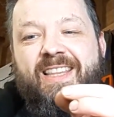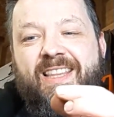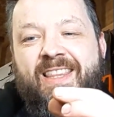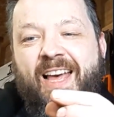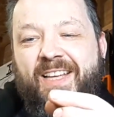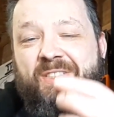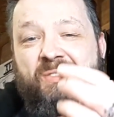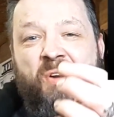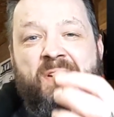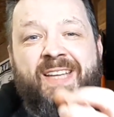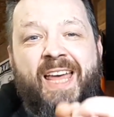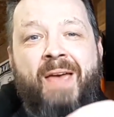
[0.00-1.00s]
that is
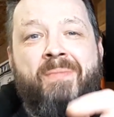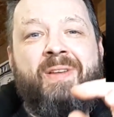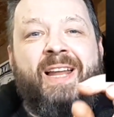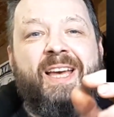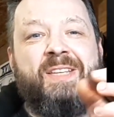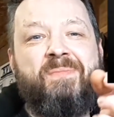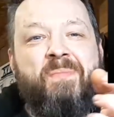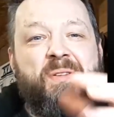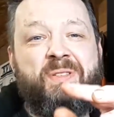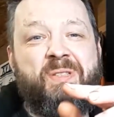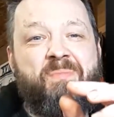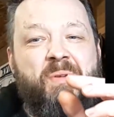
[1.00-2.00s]
trying to emulate as much
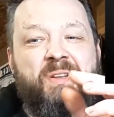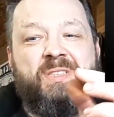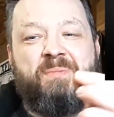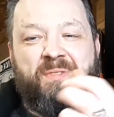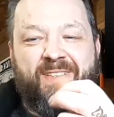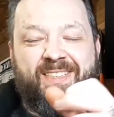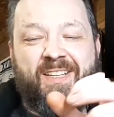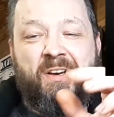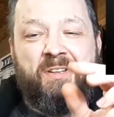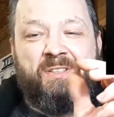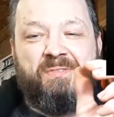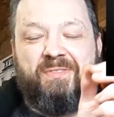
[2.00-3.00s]
as possible this
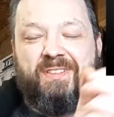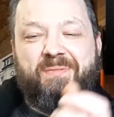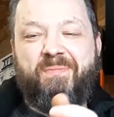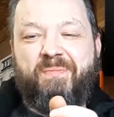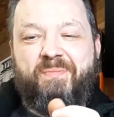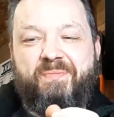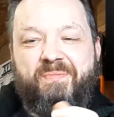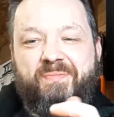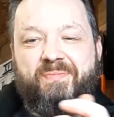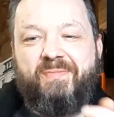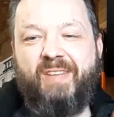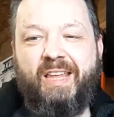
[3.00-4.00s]
kind of
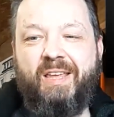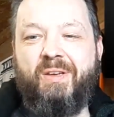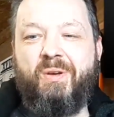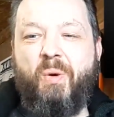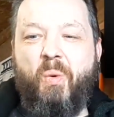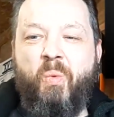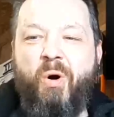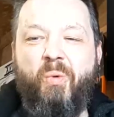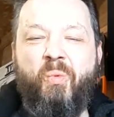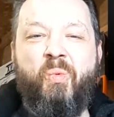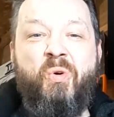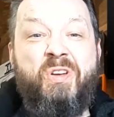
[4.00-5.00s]
what
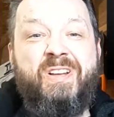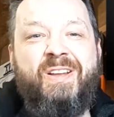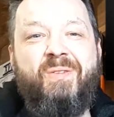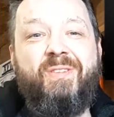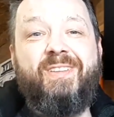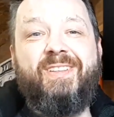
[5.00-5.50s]
would